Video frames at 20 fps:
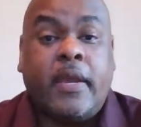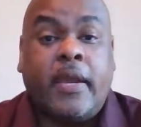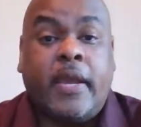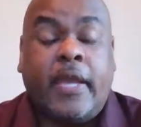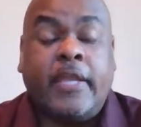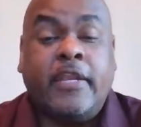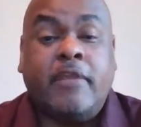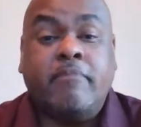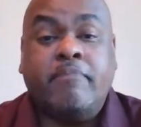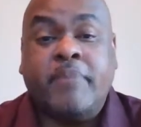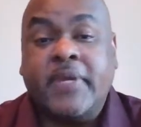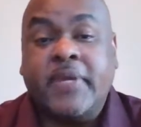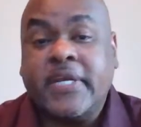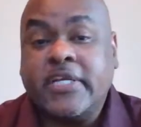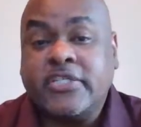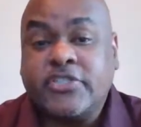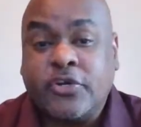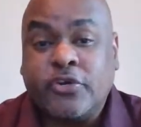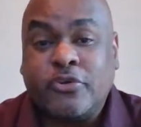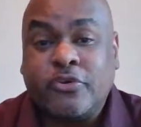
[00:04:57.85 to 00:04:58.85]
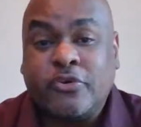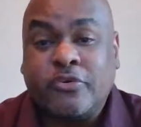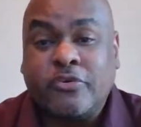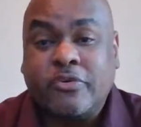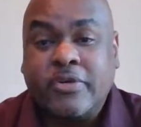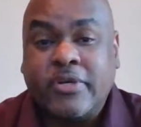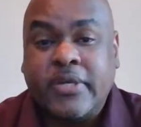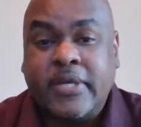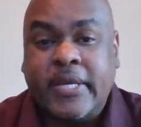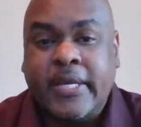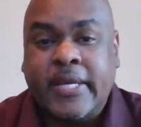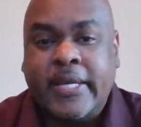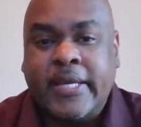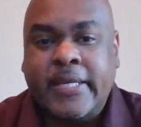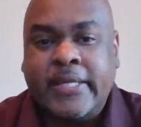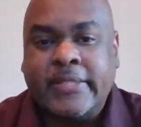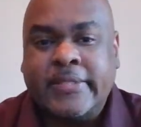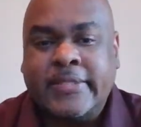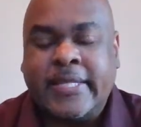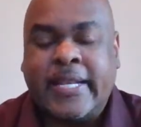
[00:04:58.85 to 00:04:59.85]
And the biggest hurdle
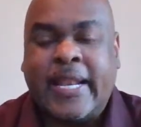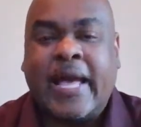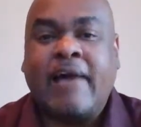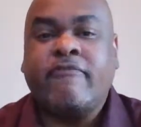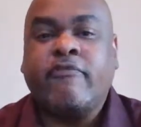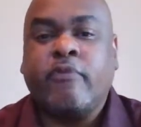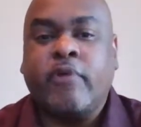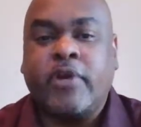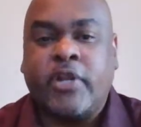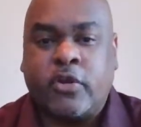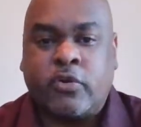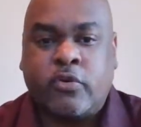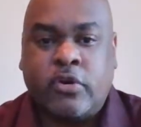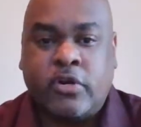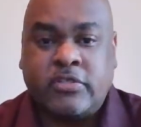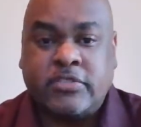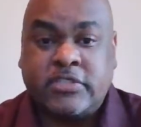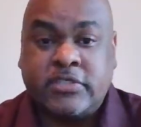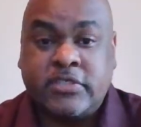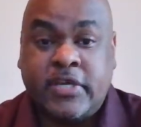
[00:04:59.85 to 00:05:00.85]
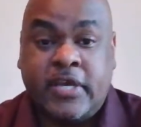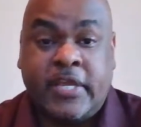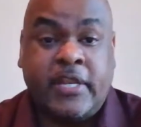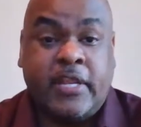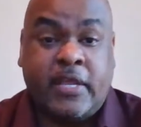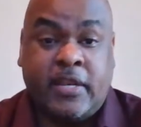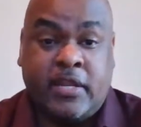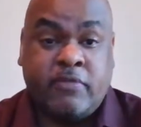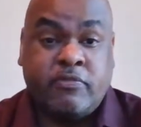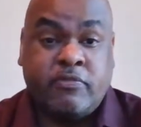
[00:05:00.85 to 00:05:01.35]
that I've run across, and, and it